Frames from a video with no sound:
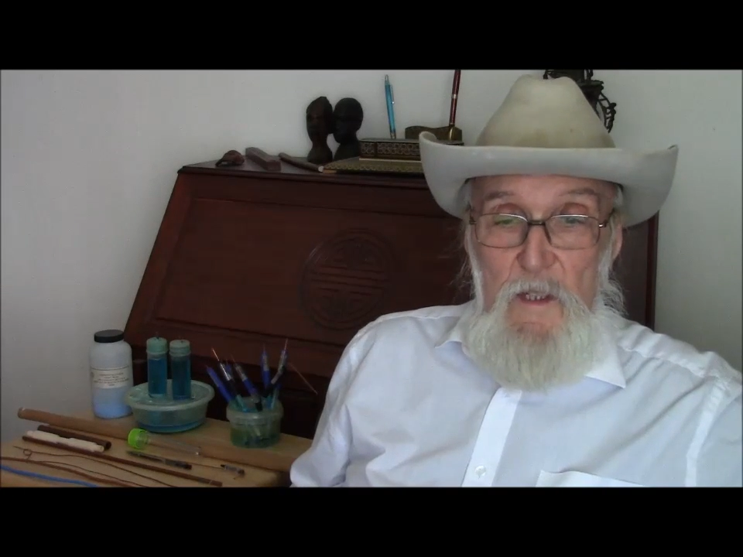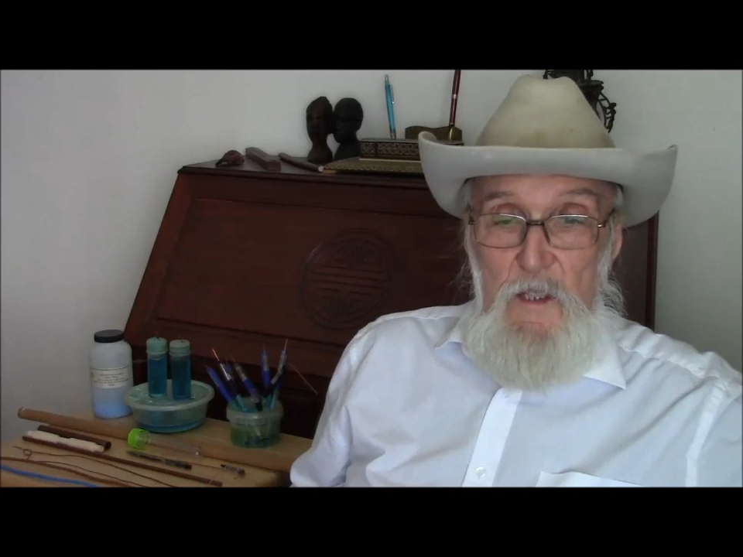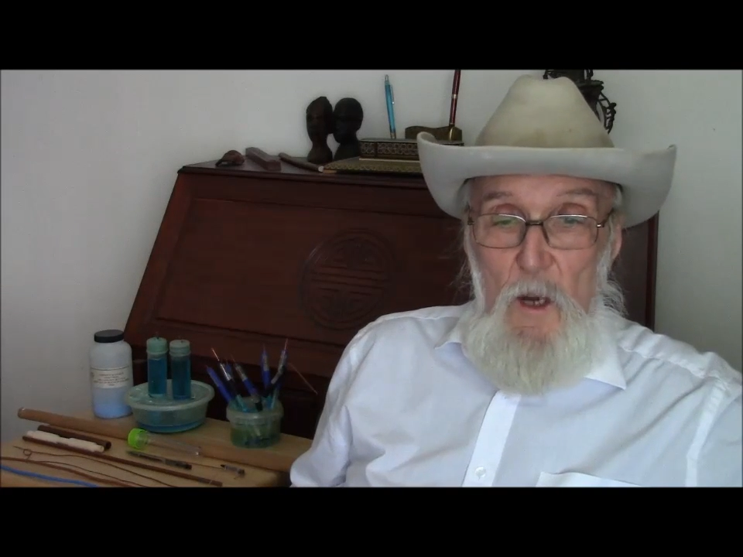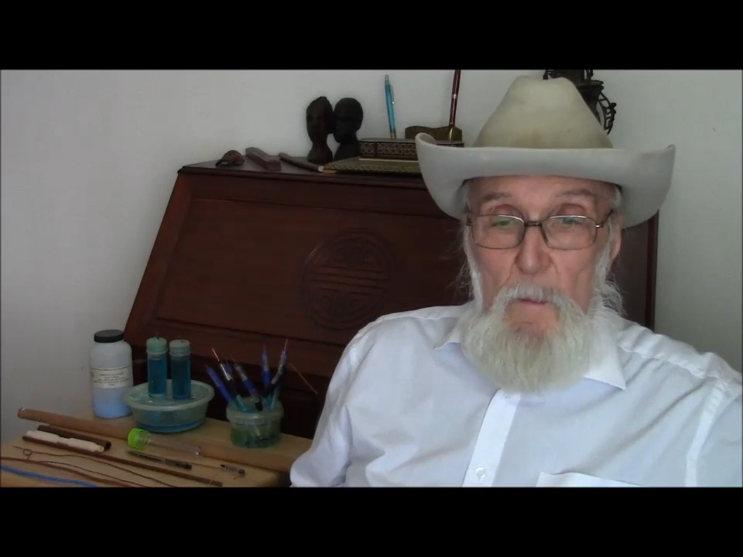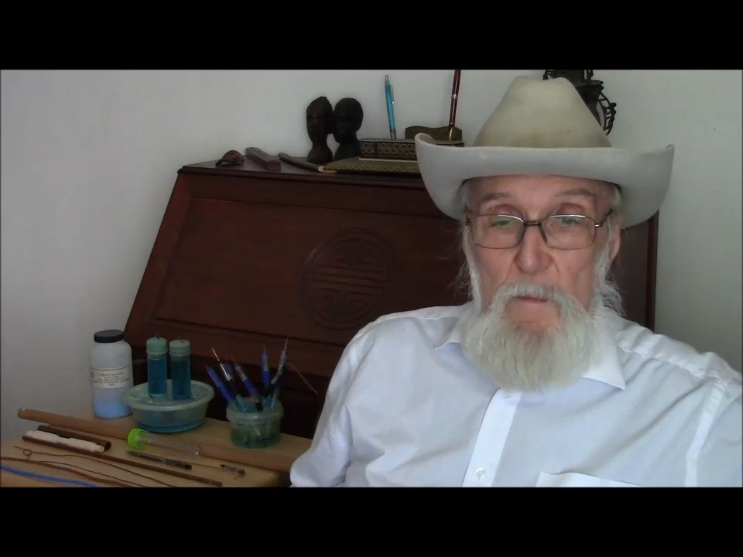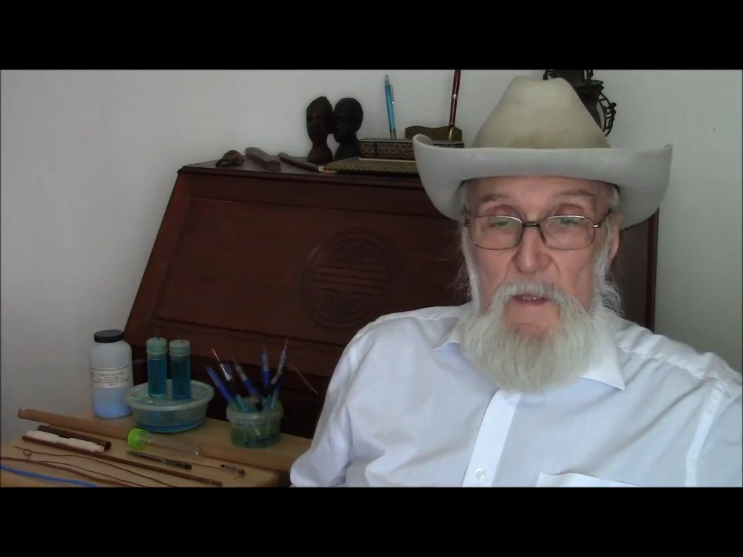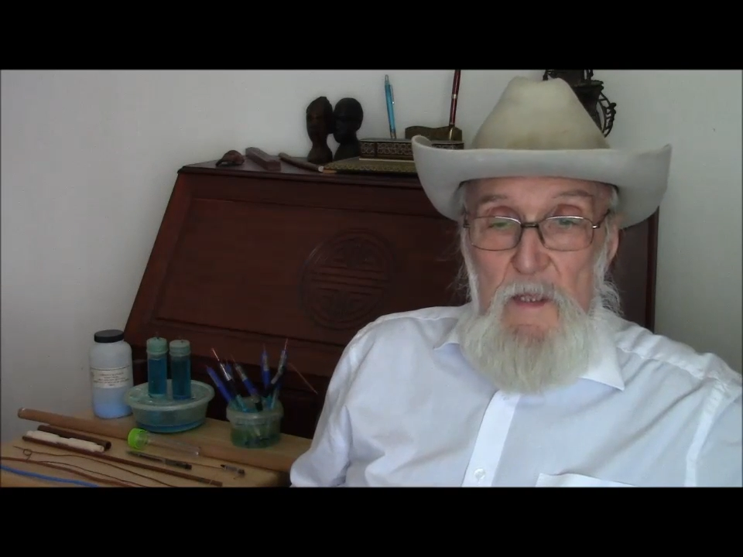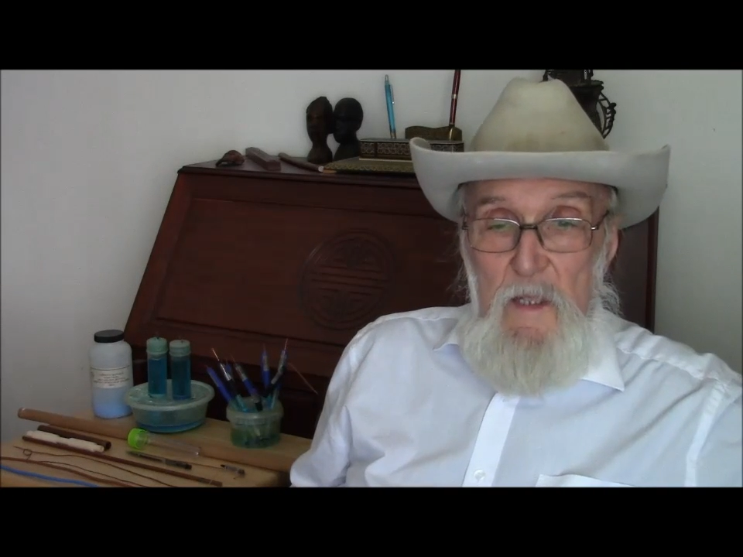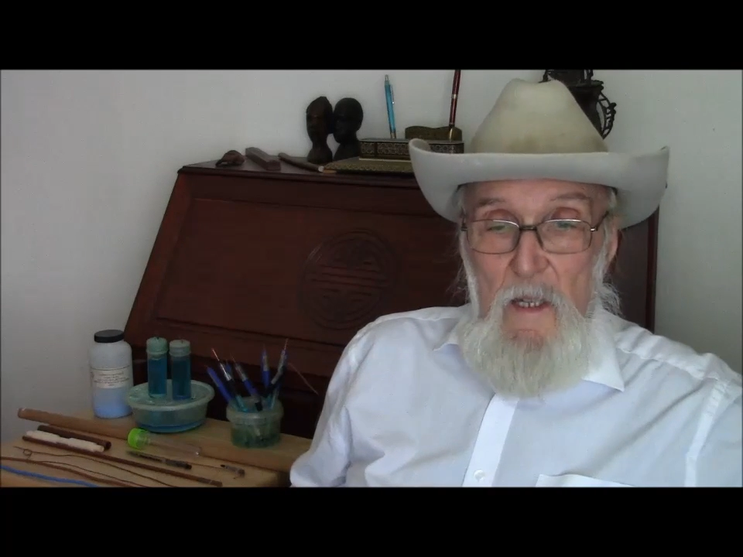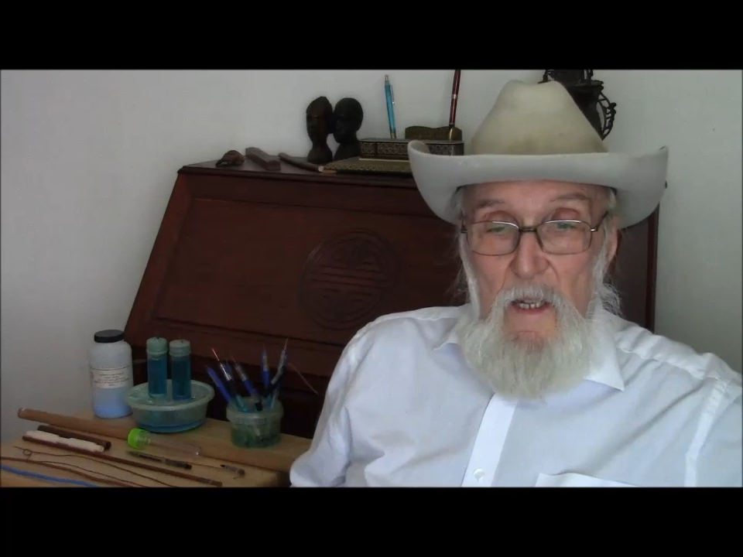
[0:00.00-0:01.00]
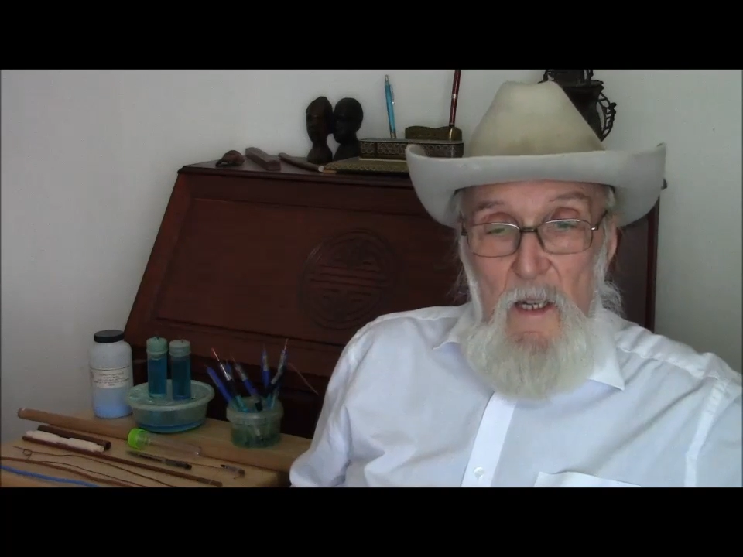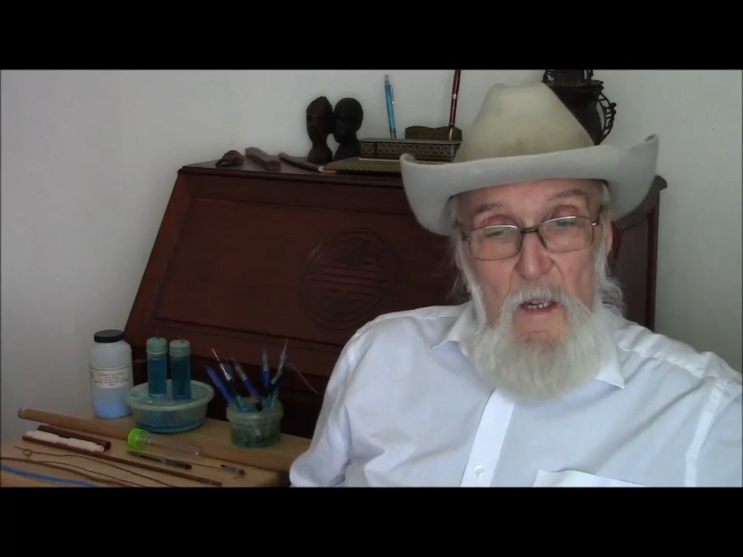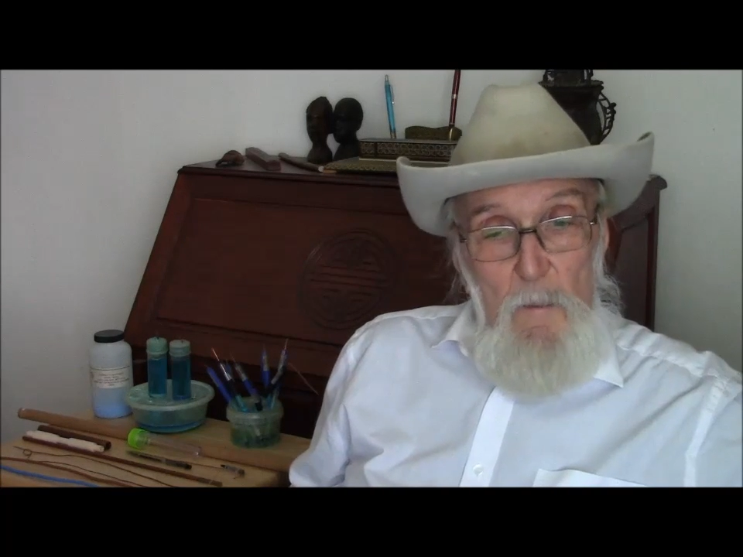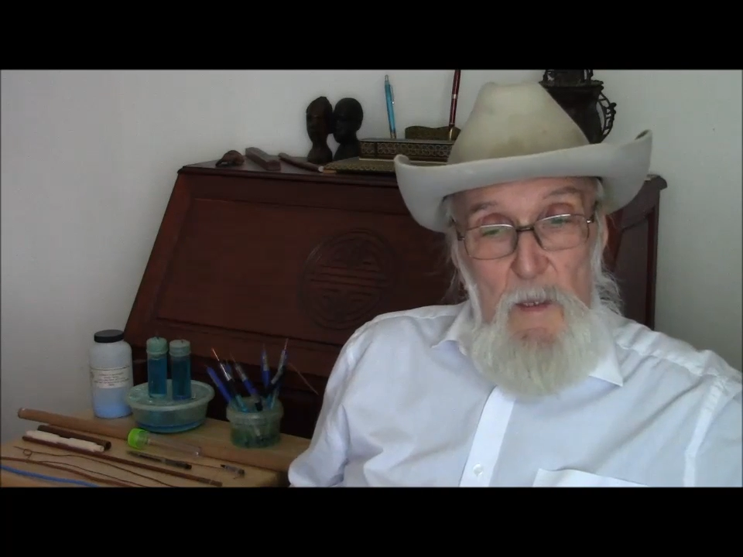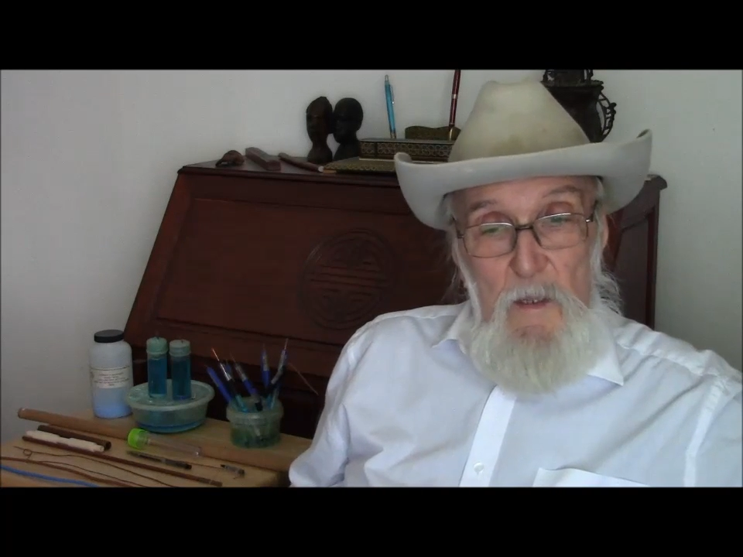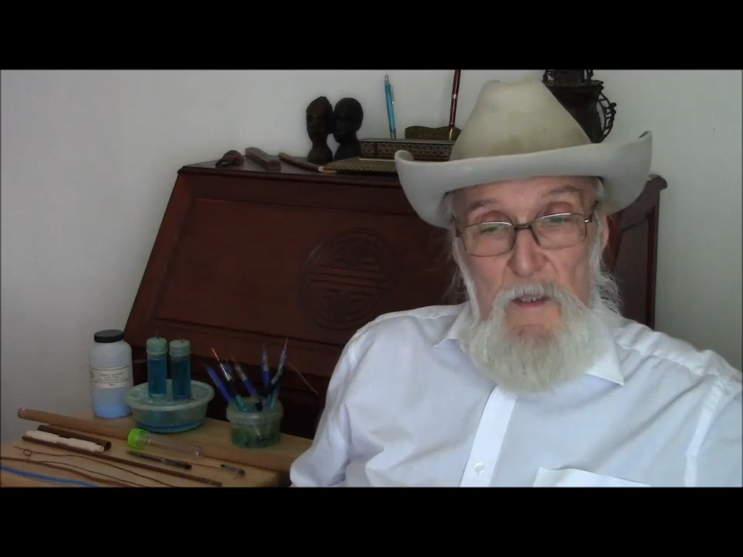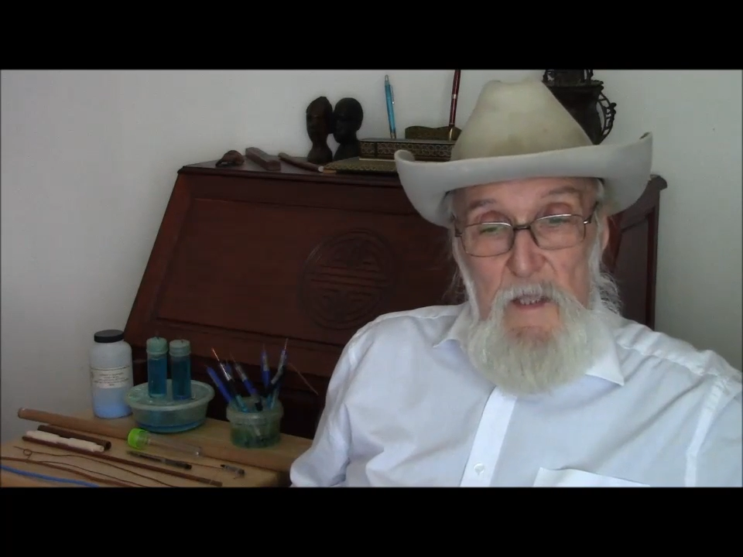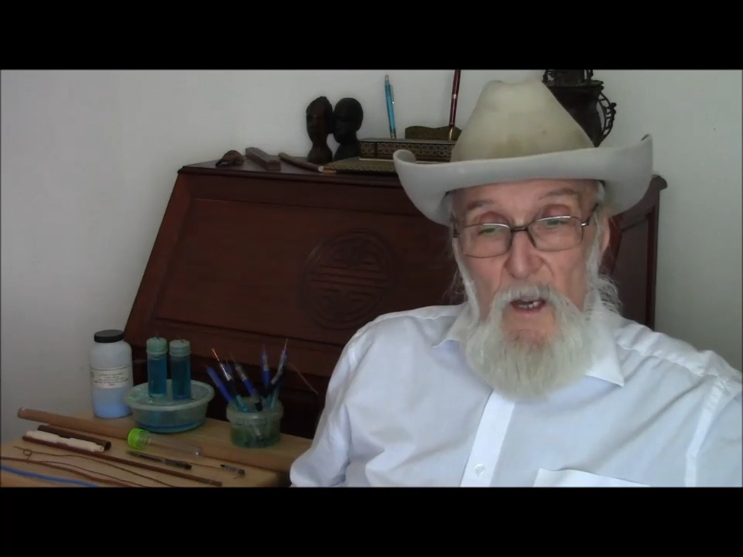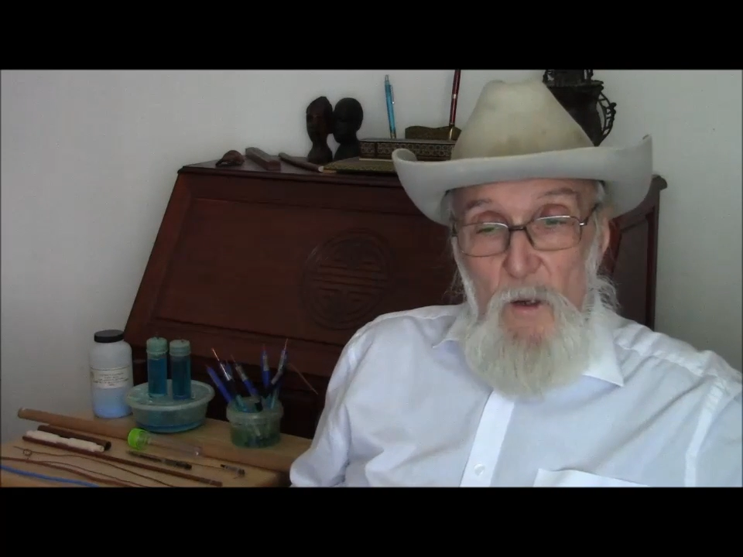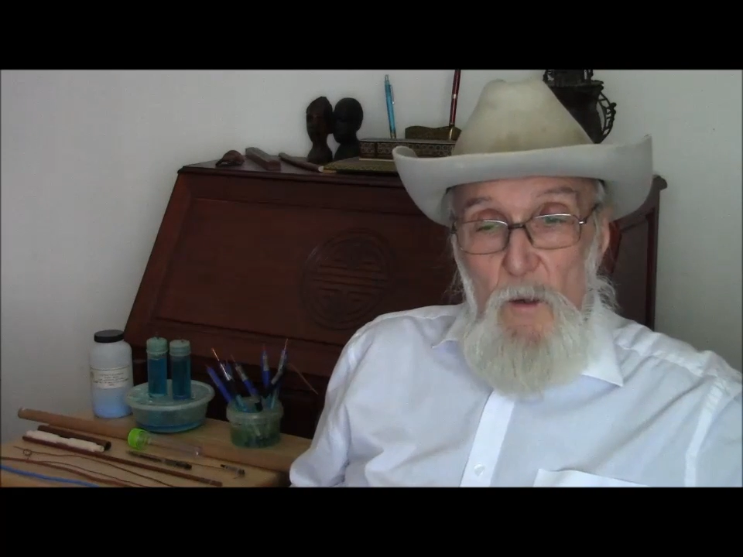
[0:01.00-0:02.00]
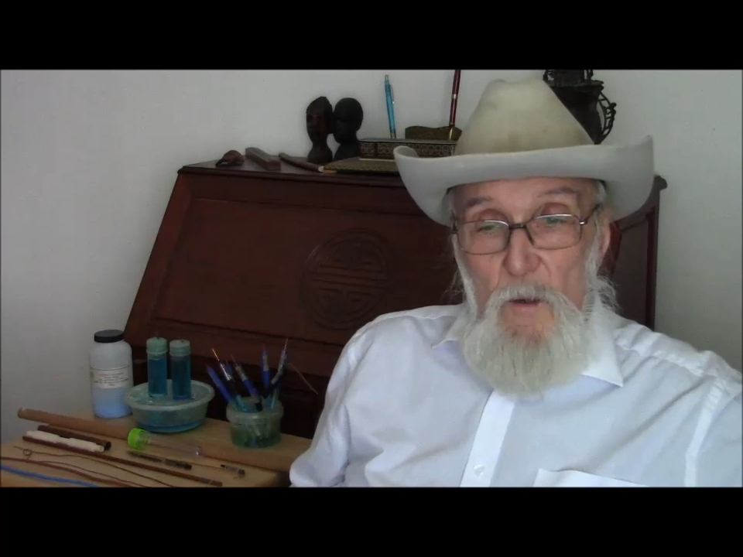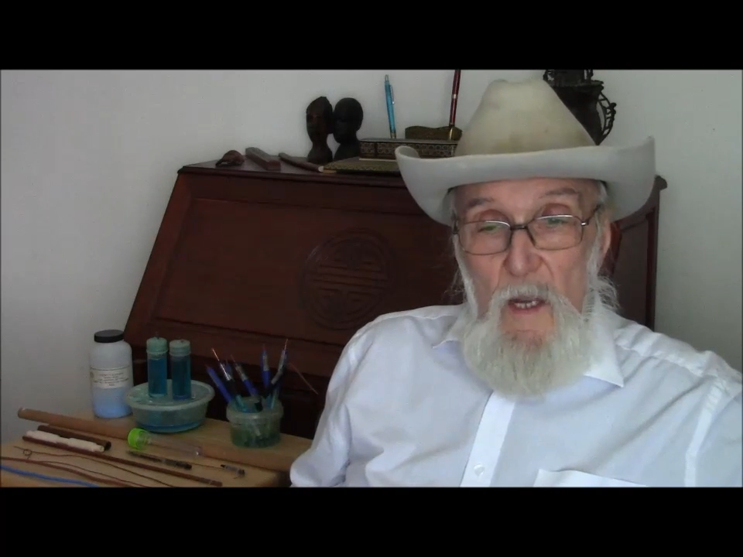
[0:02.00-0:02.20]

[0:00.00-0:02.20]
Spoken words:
shops because they all